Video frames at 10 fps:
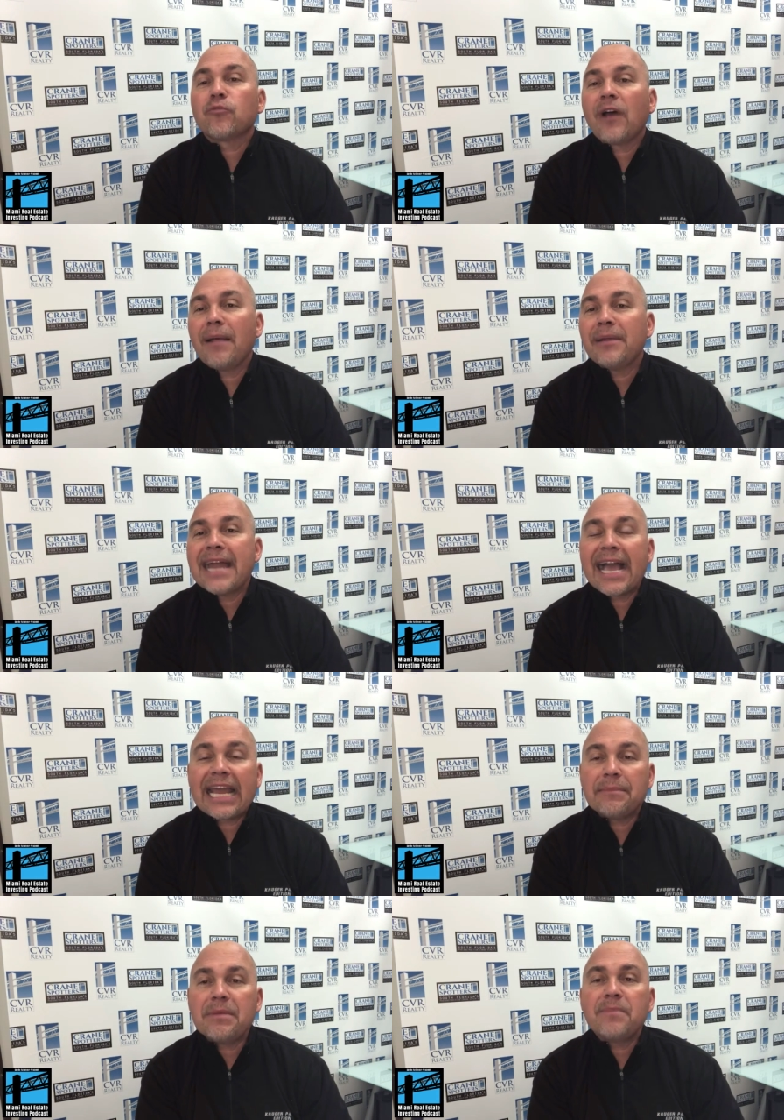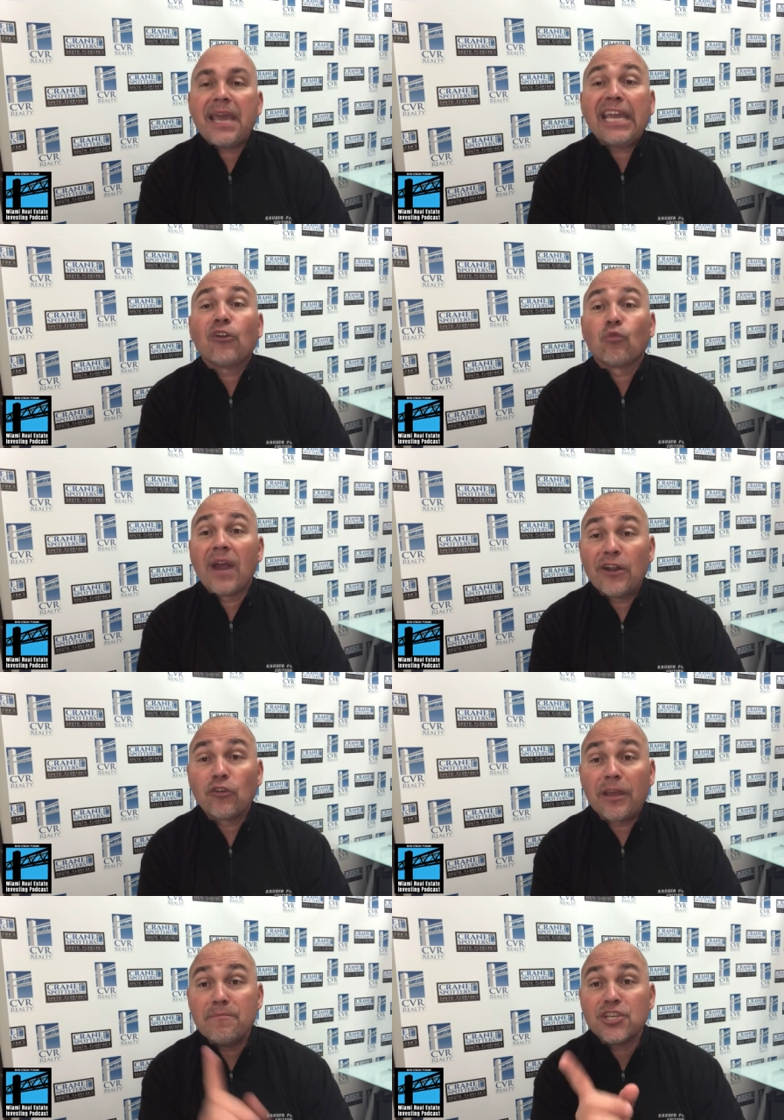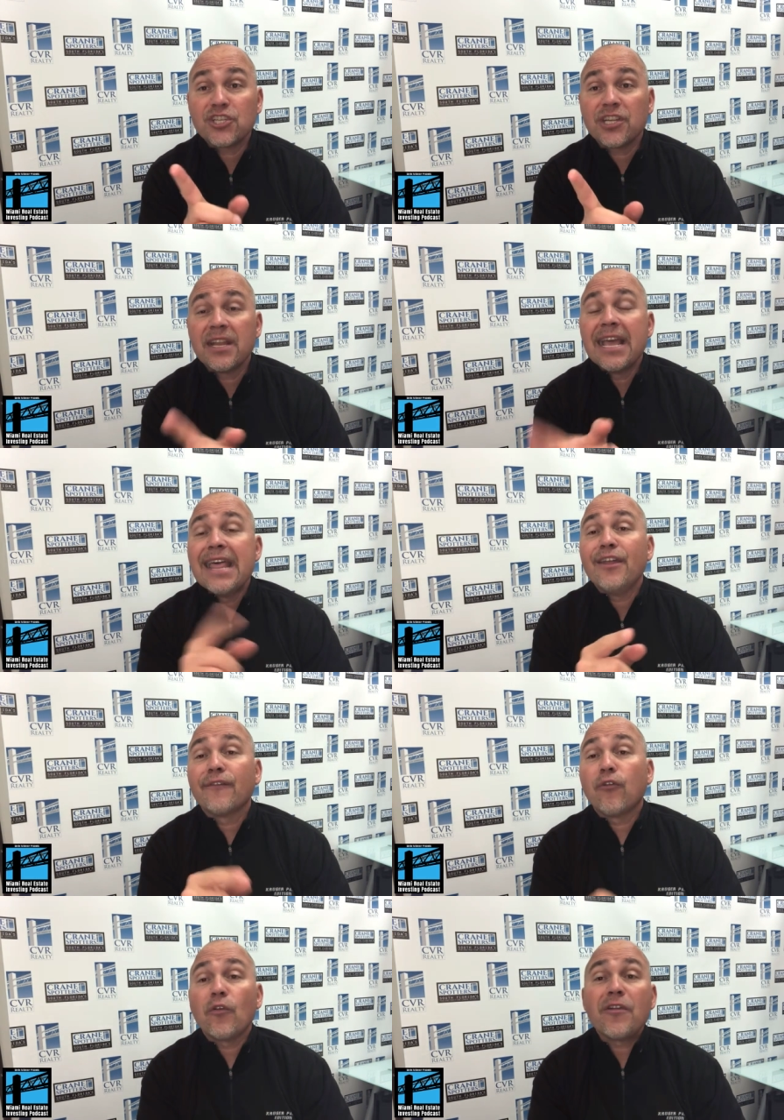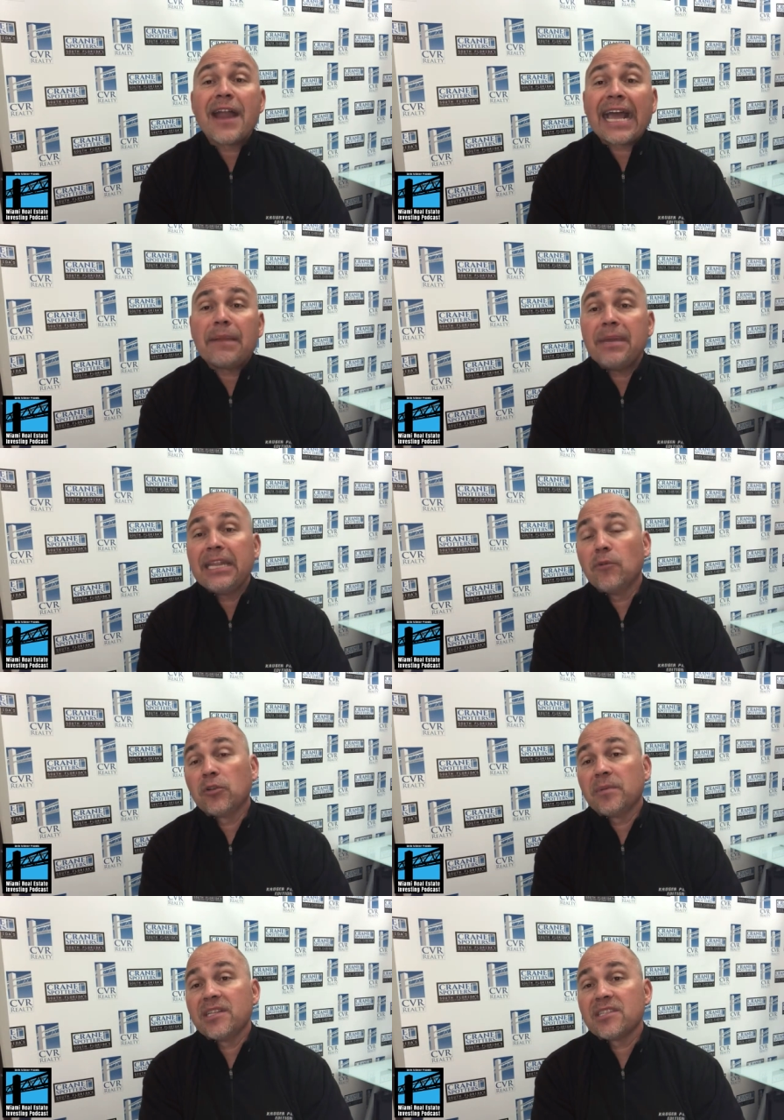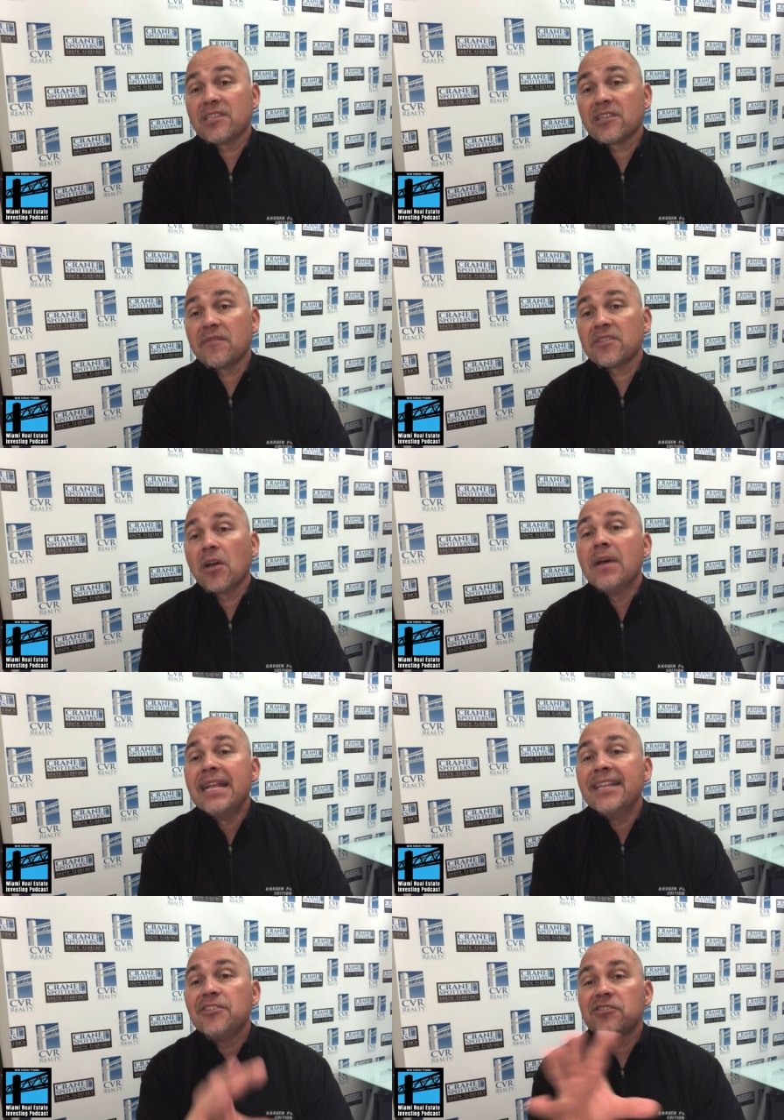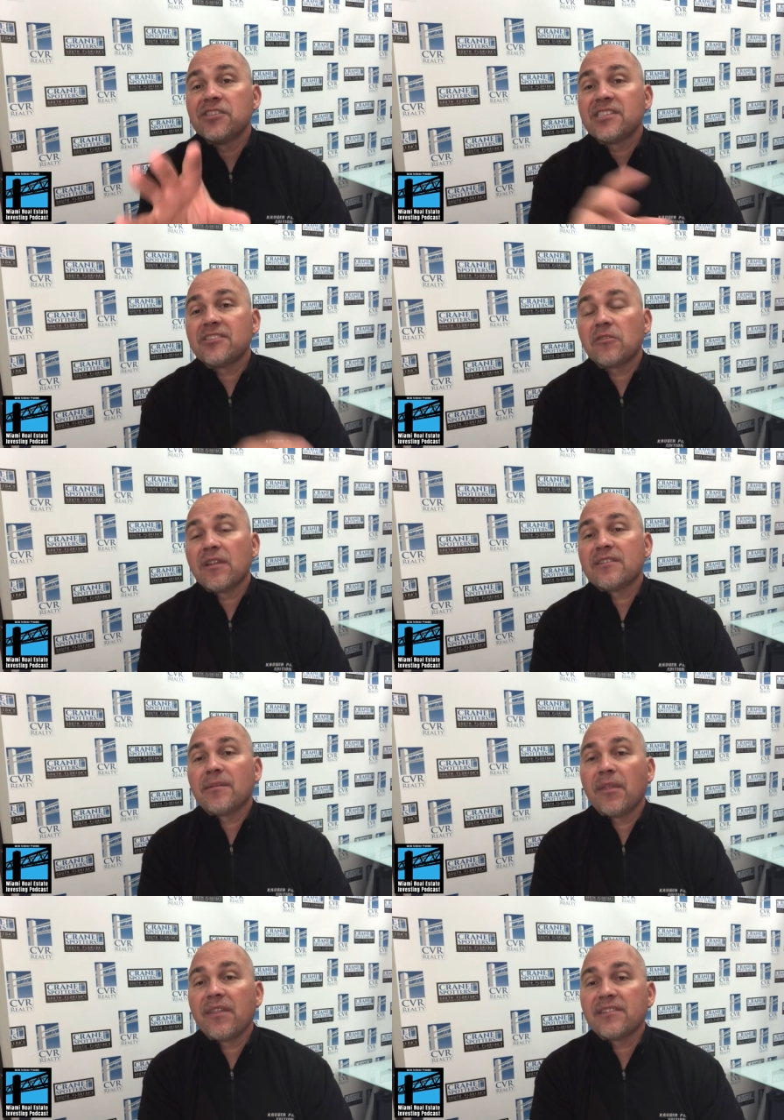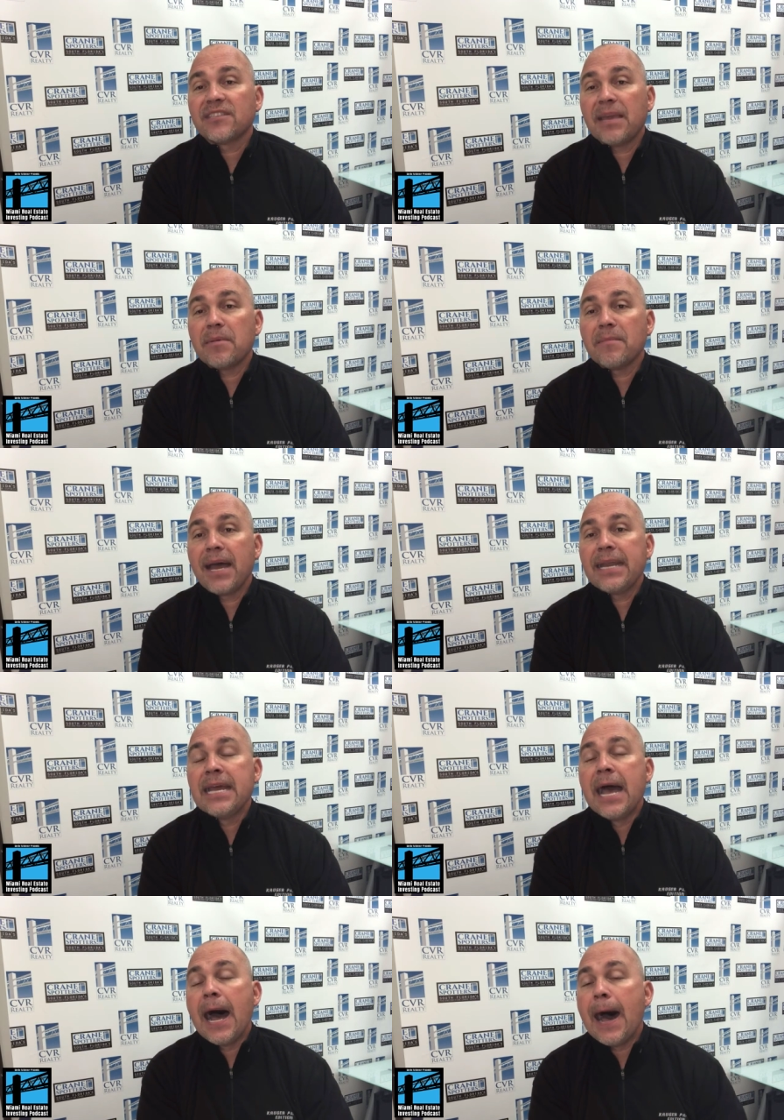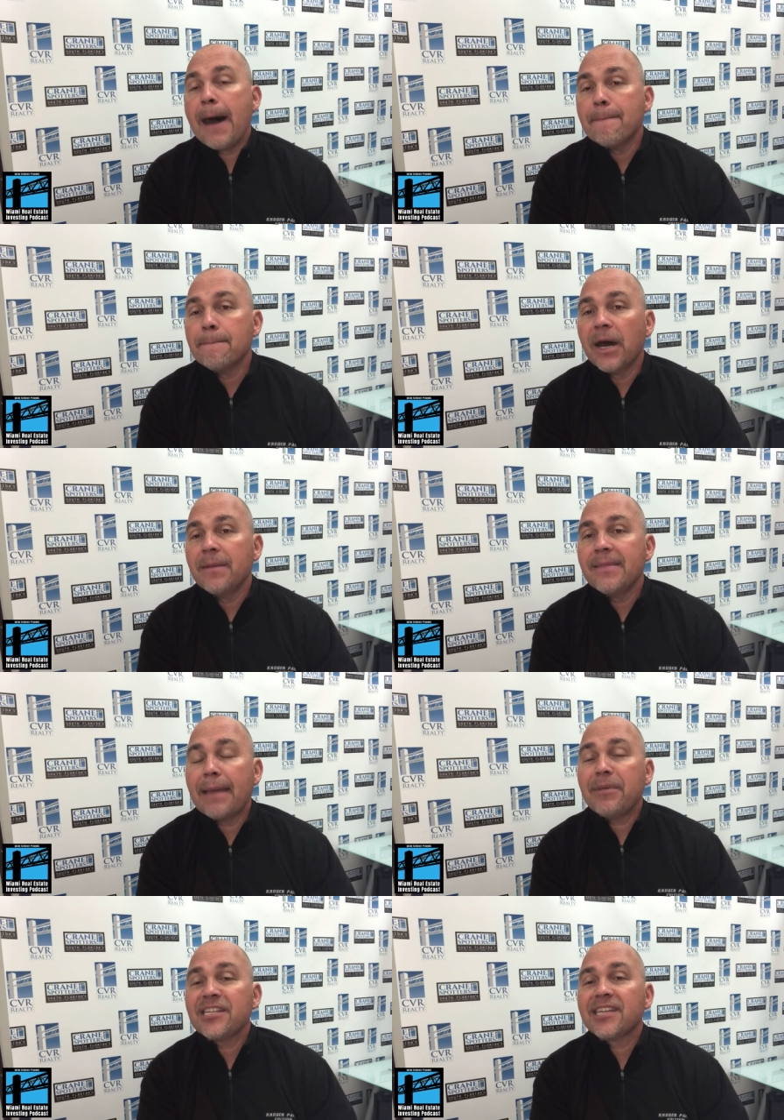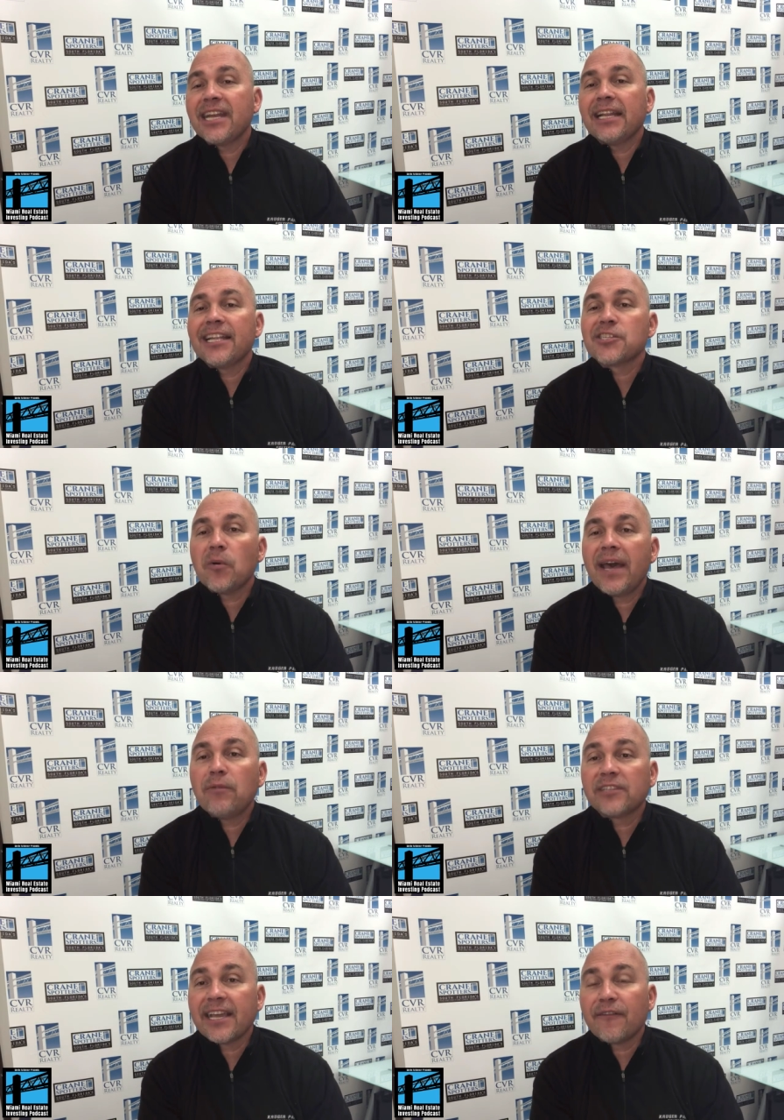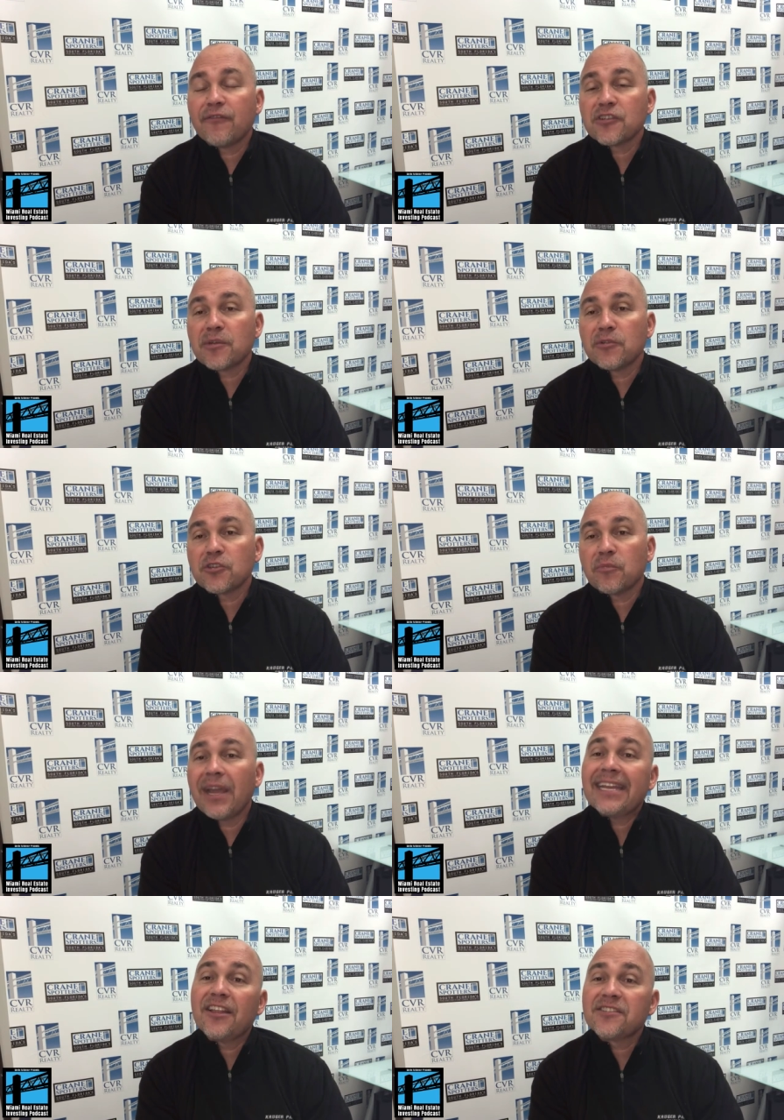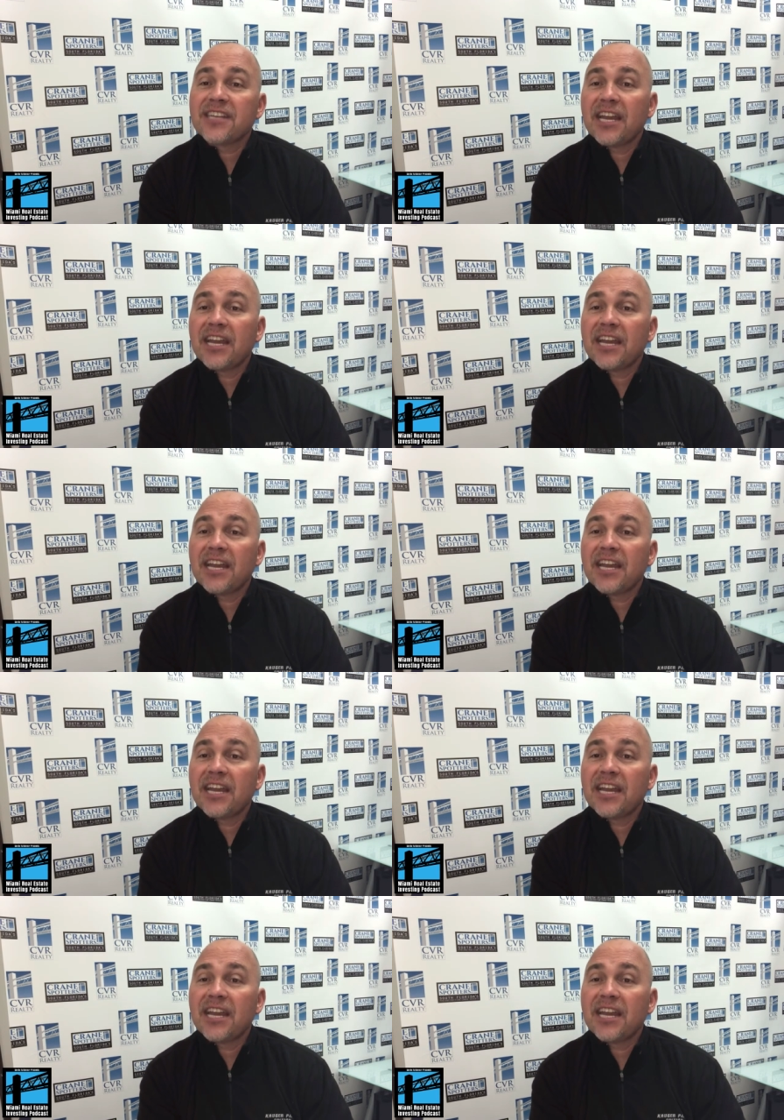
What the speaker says: are probably not going to be paying a rental commission. Therefore, they're not going to be in the multiple listing service. So these are just sort of some of the things to keep in mind. But that being said, let's go ahead. We'll take our first commercial break. On the other